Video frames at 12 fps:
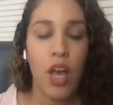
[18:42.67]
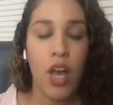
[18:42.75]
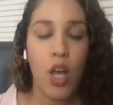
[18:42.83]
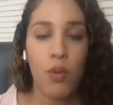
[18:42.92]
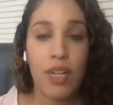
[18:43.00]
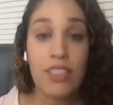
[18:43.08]

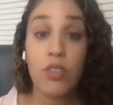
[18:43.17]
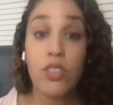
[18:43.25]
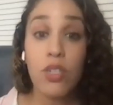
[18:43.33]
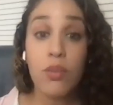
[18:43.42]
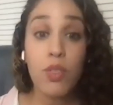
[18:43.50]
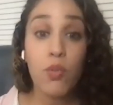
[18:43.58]
All right, so in
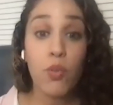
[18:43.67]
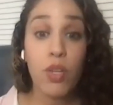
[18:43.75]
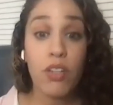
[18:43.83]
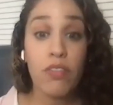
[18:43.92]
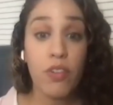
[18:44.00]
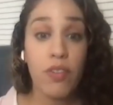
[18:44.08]
terms of
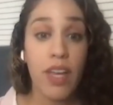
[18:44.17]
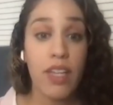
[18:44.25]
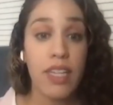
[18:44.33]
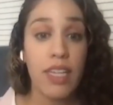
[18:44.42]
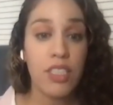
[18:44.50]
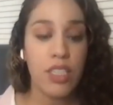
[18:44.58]
willful
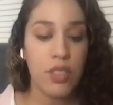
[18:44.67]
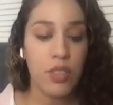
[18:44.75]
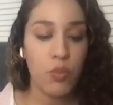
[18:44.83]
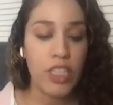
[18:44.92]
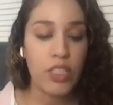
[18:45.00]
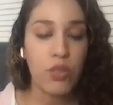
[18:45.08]
violations,
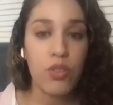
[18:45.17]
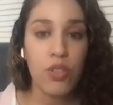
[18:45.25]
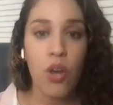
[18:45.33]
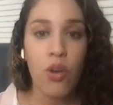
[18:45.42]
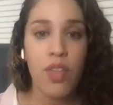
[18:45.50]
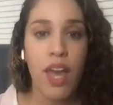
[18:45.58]
we do
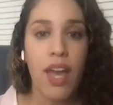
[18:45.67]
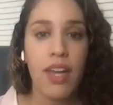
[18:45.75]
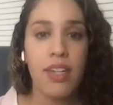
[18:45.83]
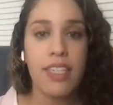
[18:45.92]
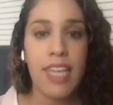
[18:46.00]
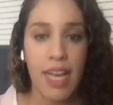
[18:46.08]
know that,
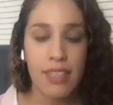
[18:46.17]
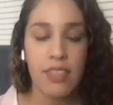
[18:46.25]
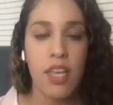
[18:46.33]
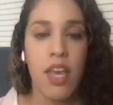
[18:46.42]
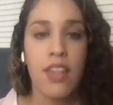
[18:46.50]
yes,